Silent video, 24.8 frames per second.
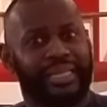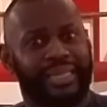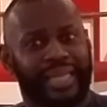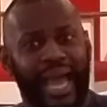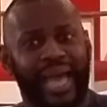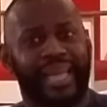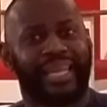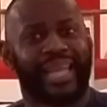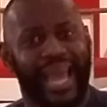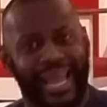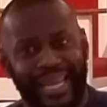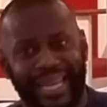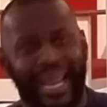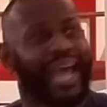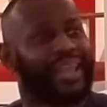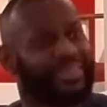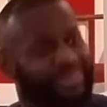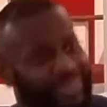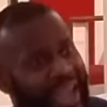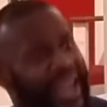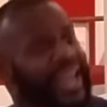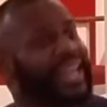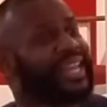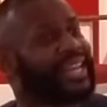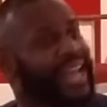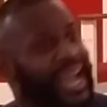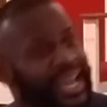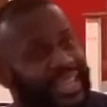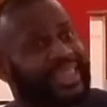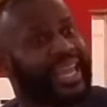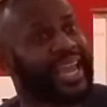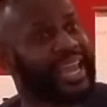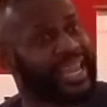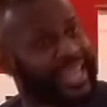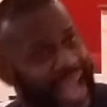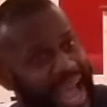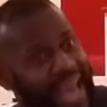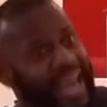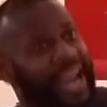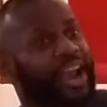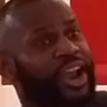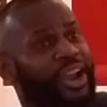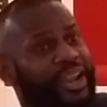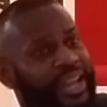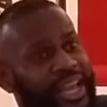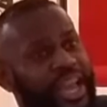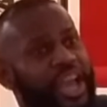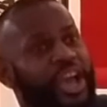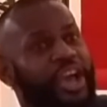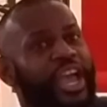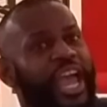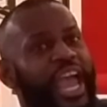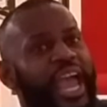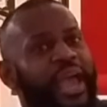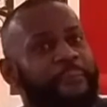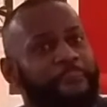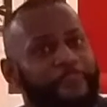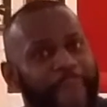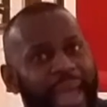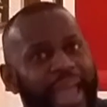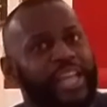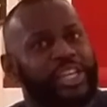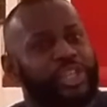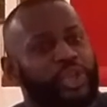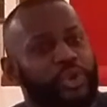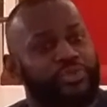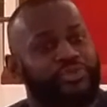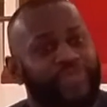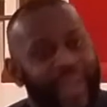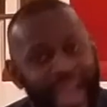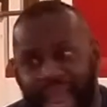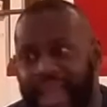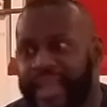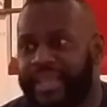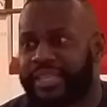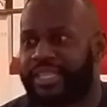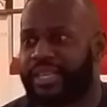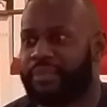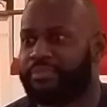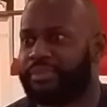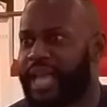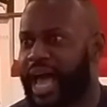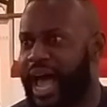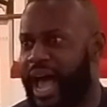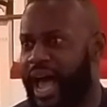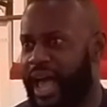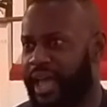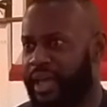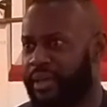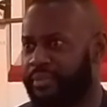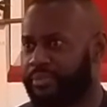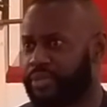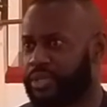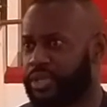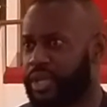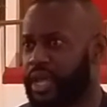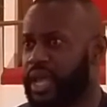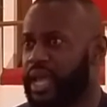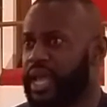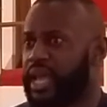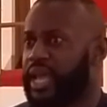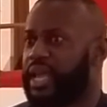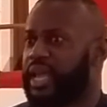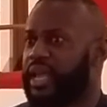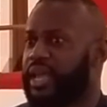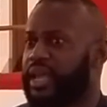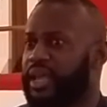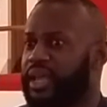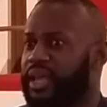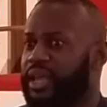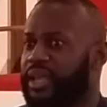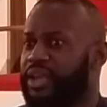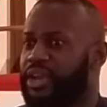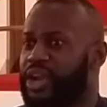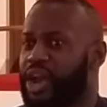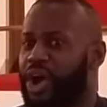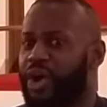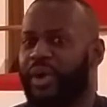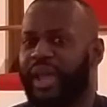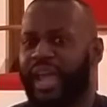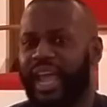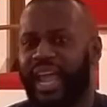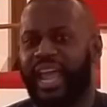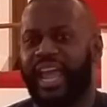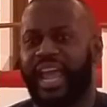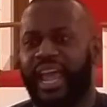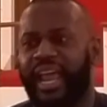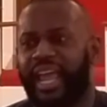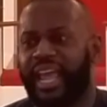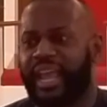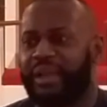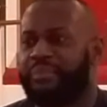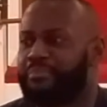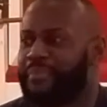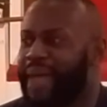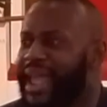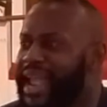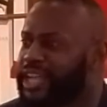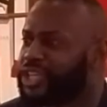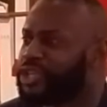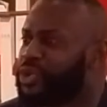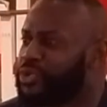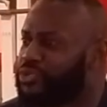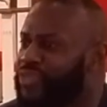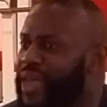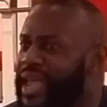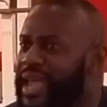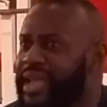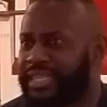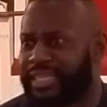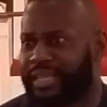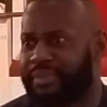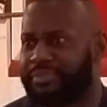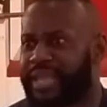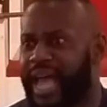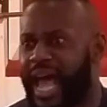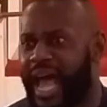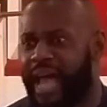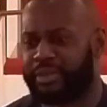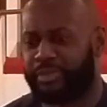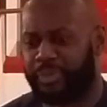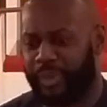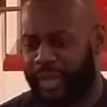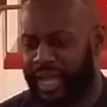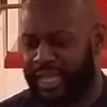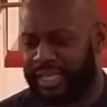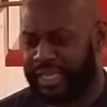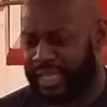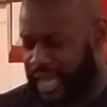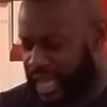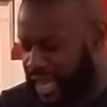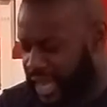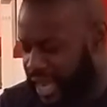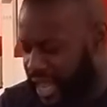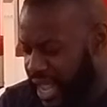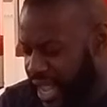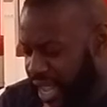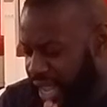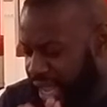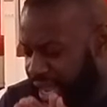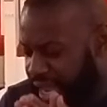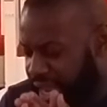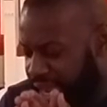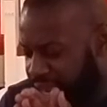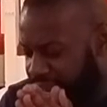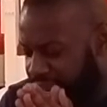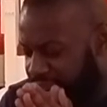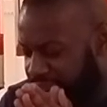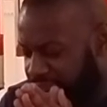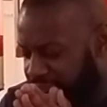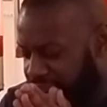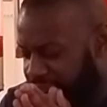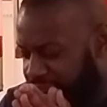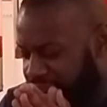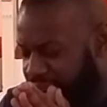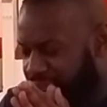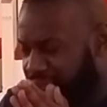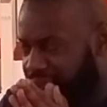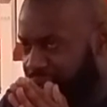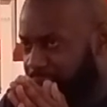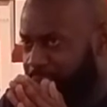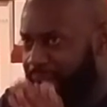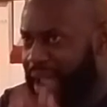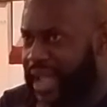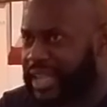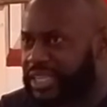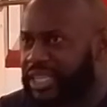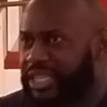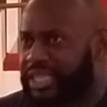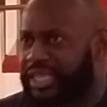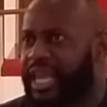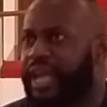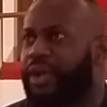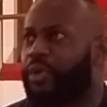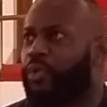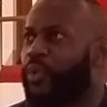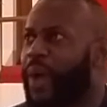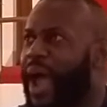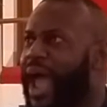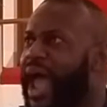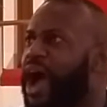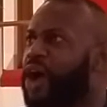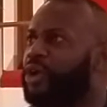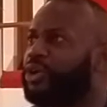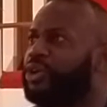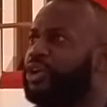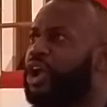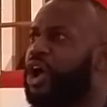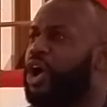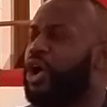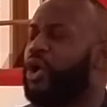that thing kind of, it makes you think sometimes. You know, it makes you think sometimes, because it makes us think, wow,